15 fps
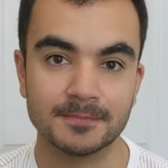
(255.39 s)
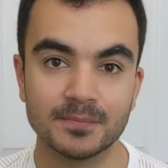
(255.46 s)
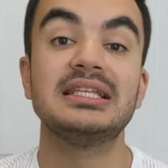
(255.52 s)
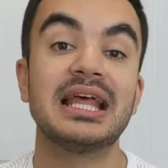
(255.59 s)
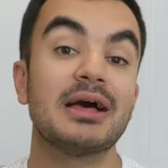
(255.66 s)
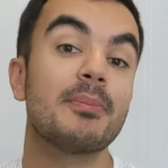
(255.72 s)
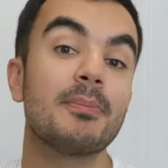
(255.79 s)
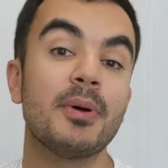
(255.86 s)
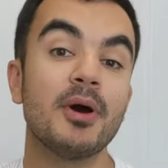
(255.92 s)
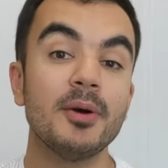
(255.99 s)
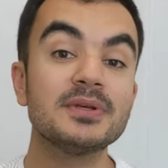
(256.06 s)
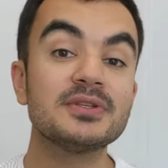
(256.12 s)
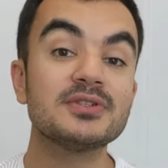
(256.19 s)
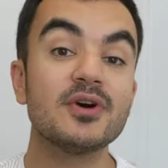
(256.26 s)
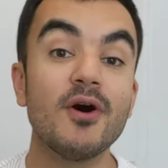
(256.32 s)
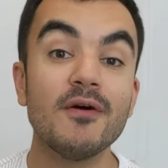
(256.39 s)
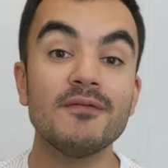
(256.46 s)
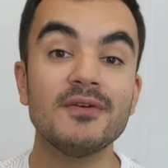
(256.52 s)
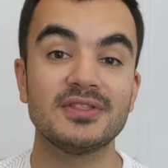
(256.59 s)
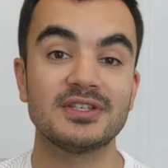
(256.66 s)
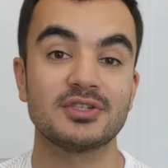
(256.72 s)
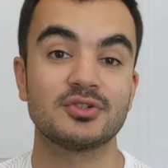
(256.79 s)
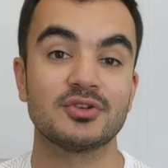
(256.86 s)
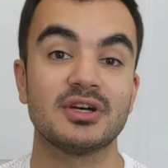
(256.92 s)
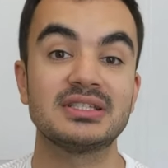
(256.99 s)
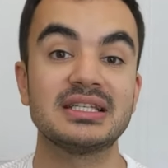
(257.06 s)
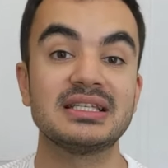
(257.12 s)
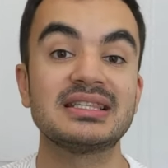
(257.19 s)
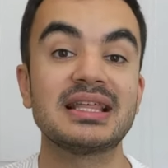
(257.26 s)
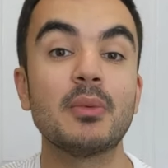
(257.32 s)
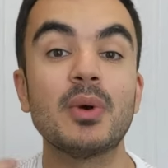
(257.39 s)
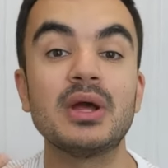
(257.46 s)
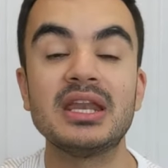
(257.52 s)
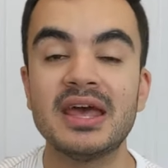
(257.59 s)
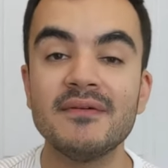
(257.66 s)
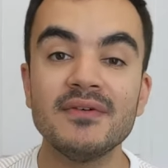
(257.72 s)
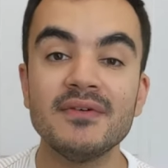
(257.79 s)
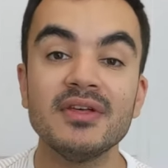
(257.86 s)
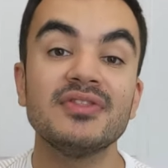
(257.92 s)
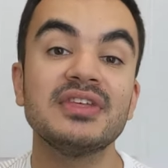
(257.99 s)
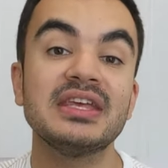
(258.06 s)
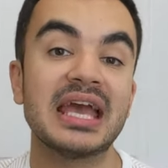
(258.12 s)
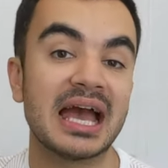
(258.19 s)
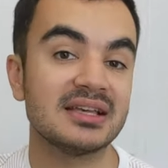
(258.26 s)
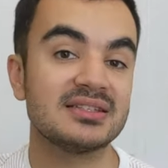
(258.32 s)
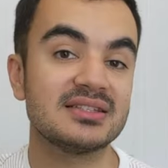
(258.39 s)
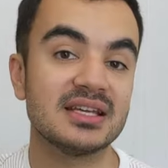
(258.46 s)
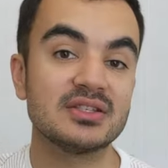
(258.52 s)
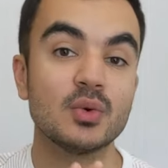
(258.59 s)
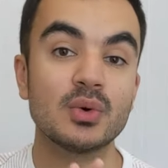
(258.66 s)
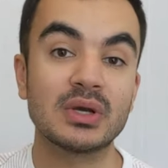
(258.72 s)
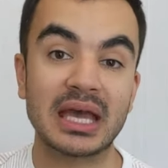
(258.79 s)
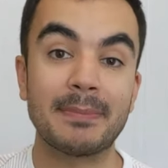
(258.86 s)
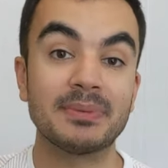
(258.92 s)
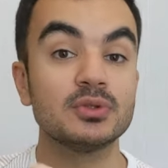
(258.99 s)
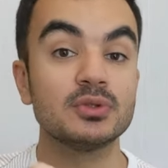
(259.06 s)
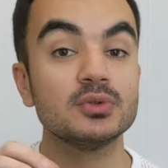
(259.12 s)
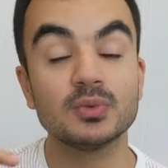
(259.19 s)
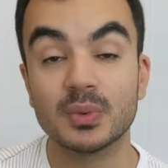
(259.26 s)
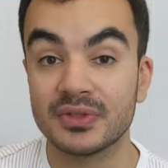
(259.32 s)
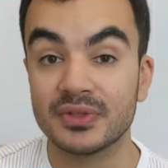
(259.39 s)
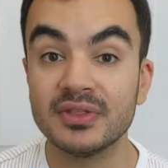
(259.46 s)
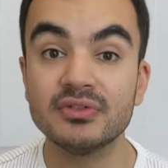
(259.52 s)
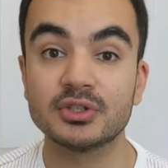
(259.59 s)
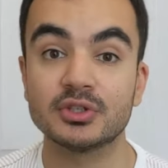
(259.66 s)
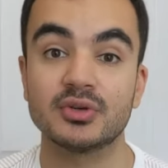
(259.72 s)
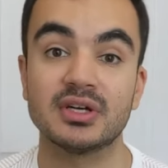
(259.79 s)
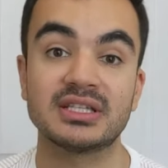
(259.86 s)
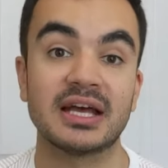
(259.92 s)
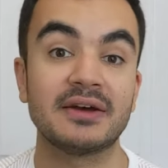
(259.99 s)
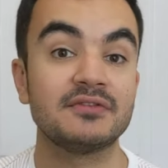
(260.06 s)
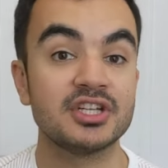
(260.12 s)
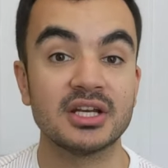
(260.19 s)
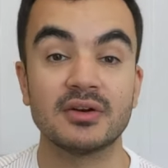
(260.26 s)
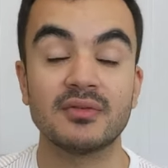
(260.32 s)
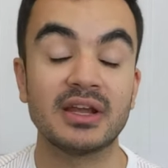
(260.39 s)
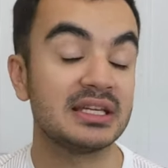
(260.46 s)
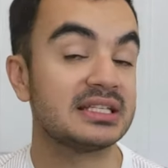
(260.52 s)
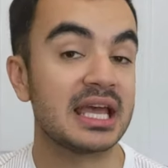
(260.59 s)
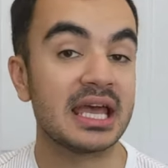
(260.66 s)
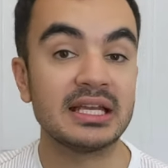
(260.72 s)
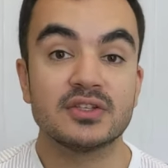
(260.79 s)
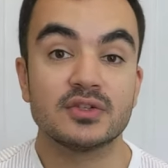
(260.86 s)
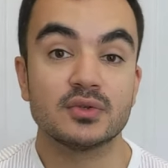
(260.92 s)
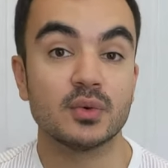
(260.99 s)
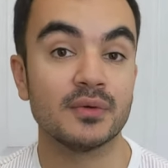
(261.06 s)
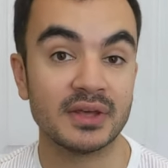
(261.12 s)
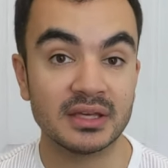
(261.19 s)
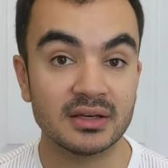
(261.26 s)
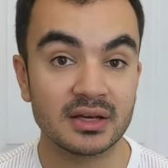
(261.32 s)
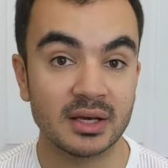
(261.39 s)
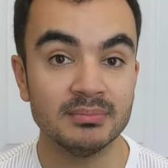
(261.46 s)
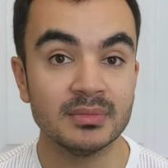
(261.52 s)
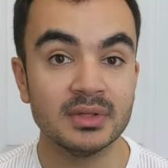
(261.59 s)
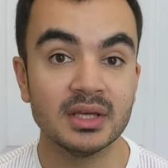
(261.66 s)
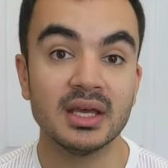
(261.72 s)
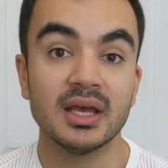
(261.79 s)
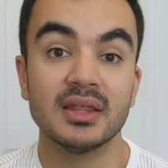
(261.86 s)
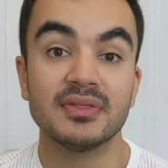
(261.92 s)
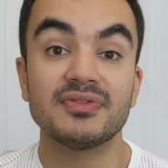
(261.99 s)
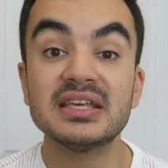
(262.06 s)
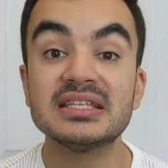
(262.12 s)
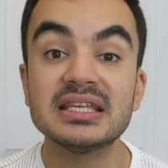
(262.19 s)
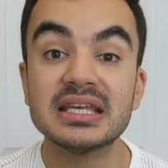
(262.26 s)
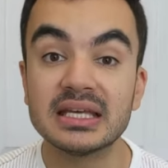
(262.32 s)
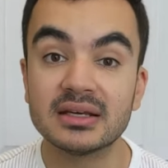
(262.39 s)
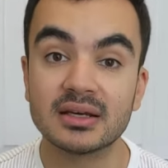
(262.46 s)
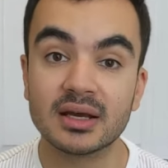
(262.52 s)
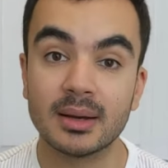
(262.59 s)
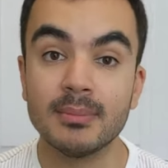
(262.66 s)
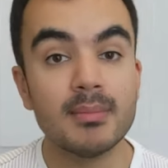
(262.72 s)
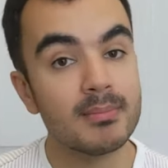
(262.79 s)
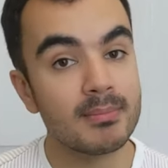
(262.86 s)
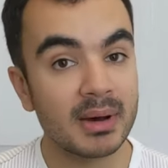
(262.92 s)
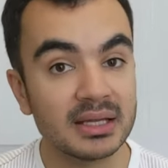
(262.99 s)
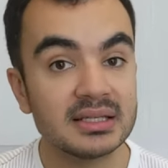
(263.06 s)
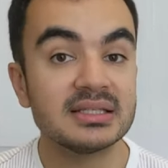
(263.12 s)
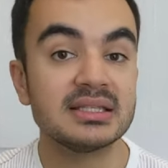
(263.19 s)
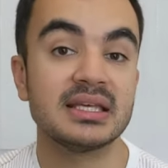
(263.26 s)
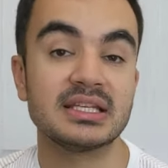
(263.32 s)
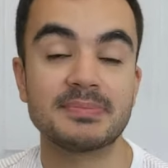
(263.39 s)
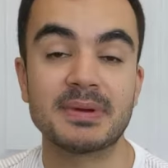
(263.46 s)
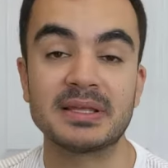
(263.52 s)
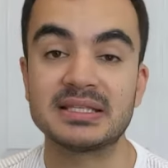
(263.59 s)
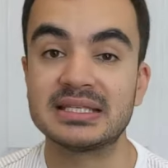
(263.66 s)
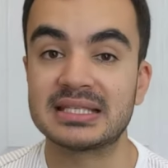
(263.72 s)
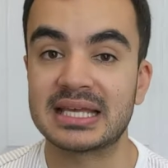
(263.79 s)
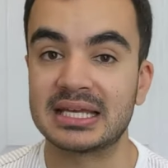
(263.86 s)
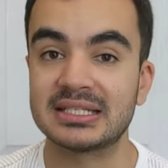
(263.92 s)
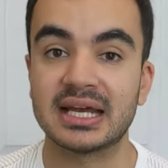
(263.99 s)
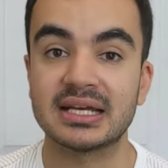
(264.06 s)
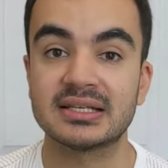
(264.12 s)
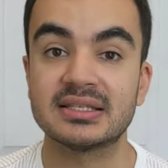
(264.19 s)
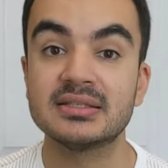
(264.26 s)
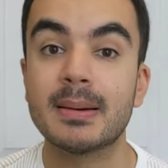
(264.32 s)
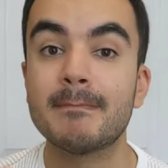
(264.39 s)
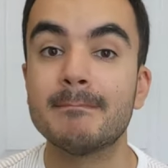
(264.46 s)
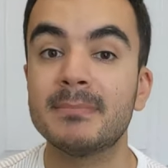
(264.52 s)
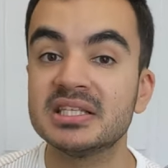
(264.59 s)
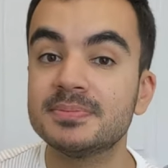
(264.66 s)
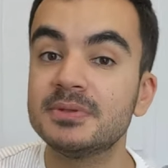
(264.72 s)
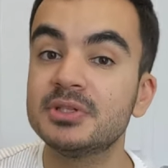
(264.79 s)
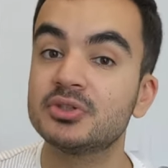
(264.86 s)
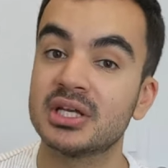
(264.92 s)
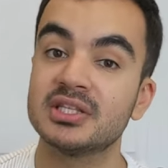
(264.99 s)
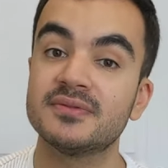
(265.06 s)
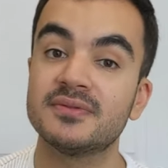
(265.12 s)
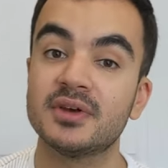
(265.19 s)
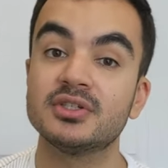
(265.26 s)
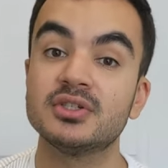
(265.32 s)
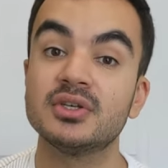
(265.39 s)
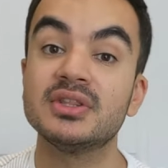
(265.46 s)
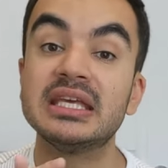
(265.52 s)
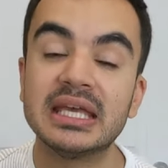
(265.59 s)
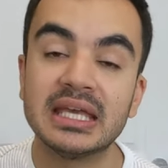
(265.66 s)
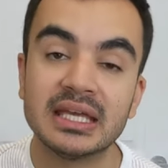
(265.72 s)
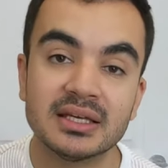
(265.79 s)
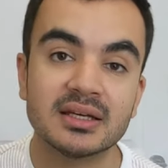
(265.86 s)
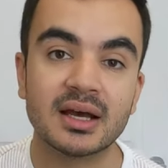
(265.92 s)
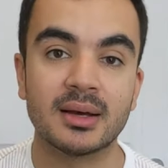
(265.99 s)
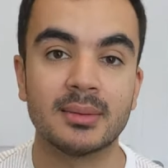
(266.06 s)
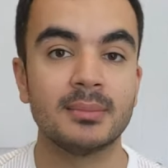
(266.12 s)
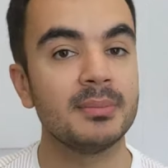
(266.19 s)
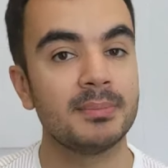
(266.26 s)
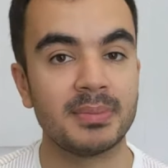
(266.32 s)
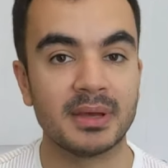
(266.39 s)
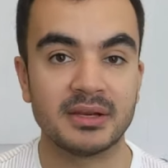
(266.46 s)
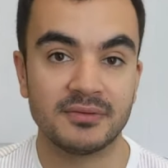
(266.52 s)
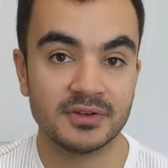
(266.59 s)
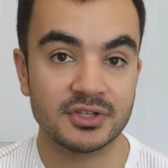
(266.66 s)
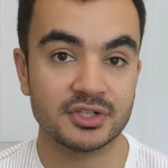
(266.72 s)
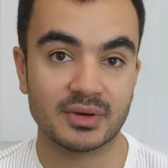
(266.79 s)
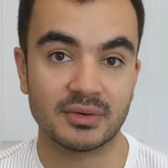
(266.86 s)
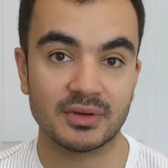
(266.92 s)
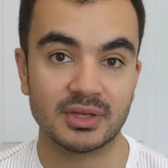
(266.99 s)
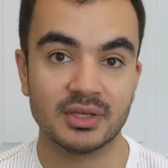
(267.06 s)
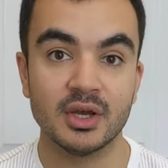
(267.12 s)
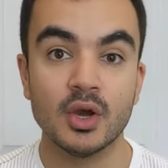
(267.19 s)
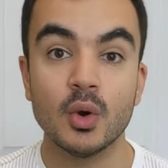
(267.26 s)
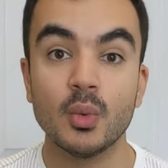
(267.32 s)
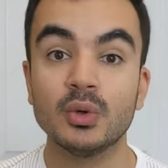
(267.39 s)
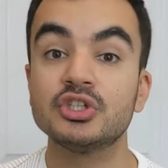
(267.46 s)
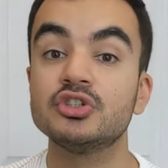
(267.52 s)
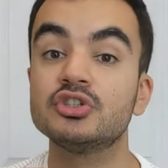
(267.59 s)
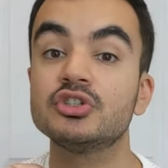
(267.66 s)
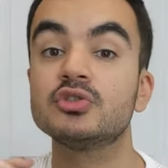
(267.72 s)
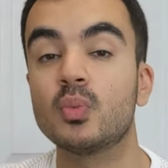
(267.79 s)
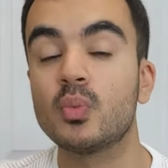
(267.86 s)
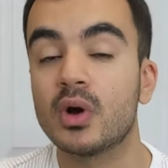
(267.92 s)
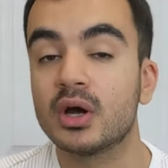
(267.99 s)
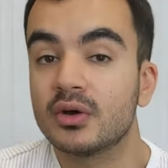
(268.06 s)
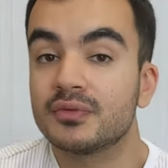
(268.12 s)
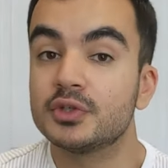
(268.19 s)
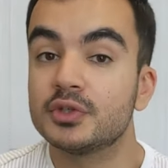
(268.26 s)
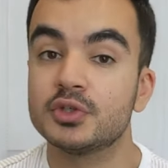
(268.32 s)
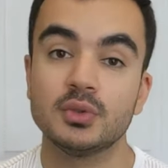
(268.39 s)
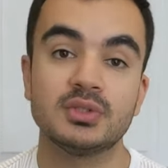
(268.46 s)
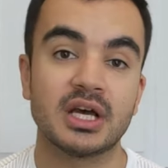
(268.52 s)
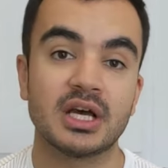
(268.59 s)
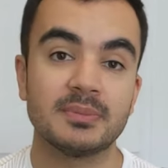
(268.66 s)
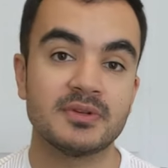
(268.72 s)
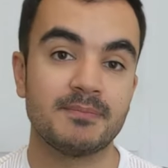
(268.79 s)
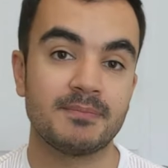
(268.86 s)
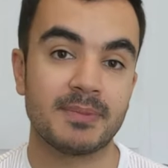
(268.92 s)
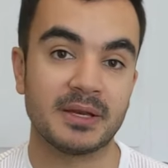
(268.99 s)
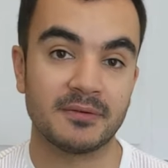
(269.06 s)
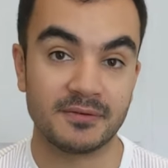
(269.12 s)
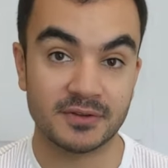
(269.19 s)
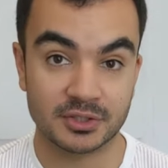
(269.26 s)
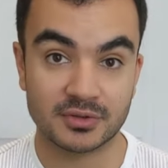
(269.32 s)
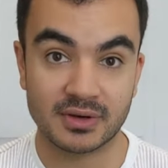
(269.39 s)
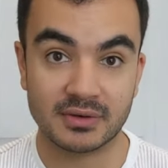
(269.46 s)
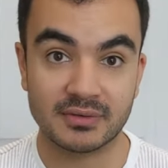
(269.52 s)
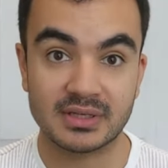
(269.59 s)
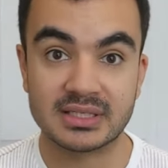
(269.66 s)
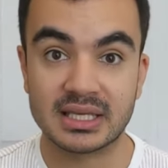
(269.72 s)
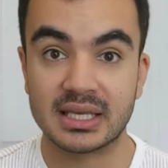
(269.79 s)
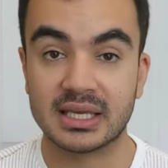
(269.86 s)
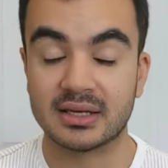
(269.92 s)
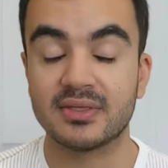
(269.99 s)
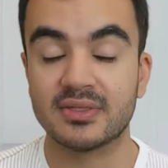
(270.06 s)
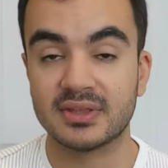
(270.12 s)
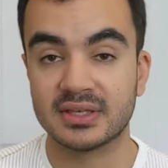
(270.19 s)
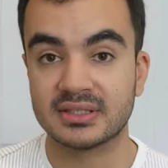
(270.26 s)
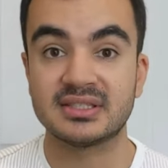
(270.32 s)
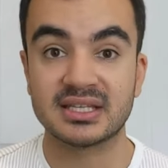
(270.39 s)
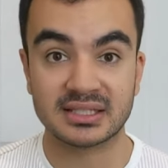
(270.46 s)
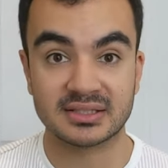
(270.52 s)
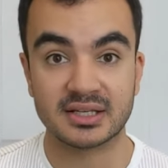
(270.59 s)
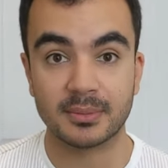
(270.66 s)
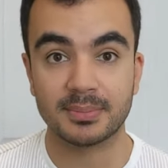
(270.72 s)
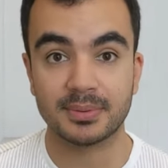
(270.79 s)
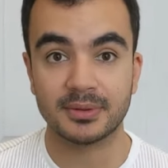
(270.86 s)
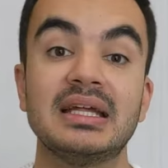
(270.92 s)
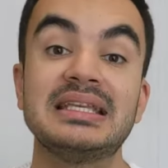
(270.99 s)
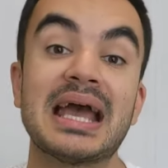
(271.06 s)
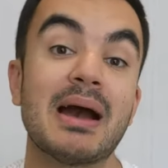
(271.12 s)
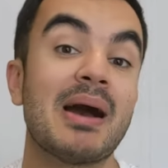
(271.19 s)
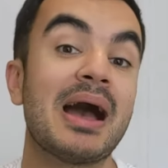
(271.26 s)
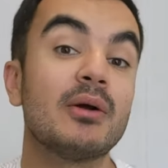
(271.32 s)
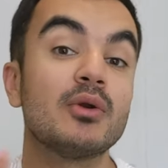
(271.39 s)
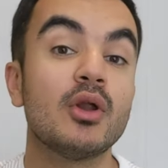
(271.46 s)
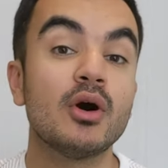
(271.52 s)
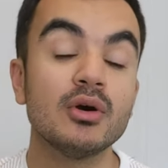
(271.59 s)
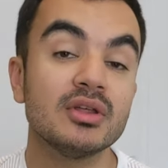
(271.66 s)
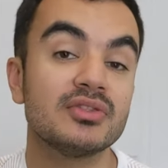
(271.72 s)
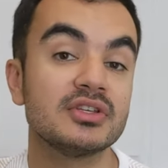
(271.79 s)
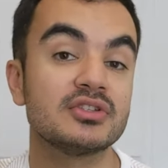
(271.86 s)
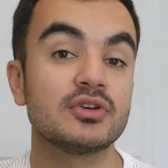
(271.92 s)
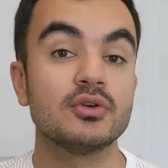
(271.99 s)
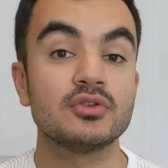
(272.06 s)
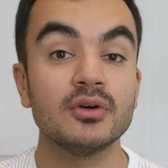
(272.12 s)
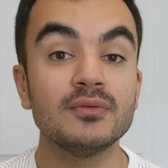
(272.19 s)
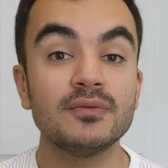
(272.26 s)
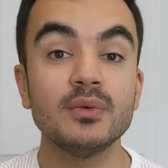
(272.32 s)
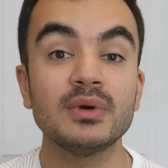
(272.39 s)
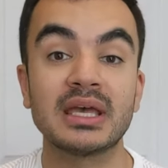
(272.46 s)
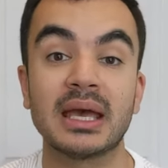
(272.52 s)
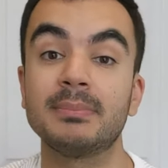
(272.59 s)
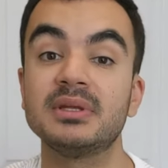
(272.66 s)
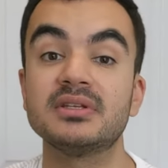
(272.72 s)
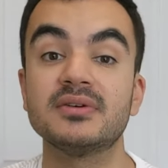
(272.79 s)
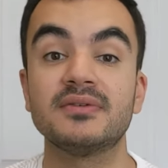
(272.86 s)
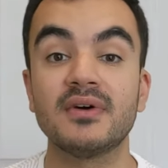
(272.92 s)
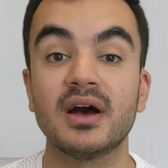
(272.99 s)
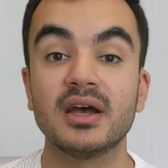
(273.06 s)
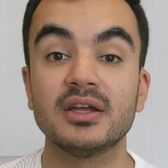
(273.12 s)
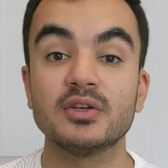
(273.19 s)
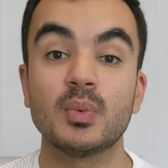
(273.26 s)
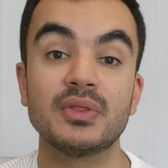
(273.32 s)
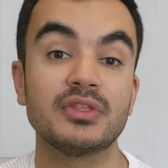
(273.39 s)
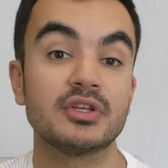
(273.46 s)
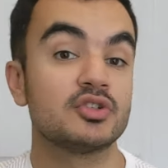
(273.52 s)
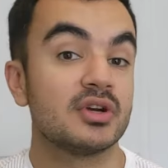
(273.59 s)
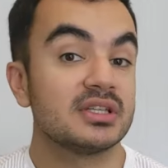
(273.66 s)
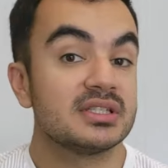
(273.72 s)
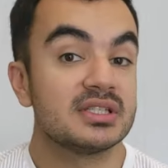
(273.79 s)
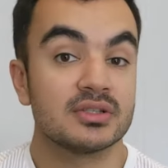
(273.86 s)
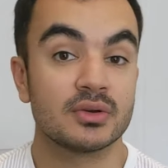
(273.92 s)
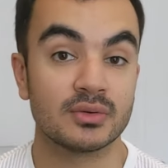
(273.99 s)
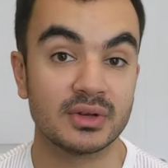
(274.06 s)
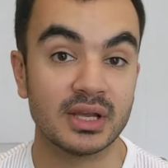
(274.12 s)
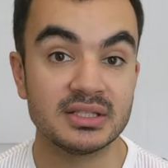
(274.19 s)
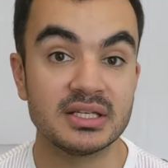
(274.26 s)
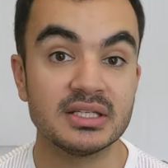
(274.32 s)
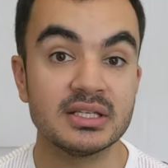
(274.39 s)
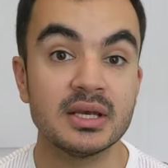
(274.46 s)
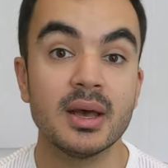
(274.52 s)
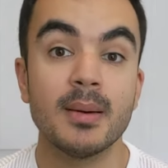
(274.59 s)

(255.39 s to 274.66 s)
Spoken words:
Now, the purpose of this trust is that whenever the assets or capitals within the trust have generated any sort of income, this income minus the expenses and taxes must be transferred to the income beneficiary, which is just one of the two types of beneficiaries in this setup. Now, how long this goes on for can be defined when the trust is created,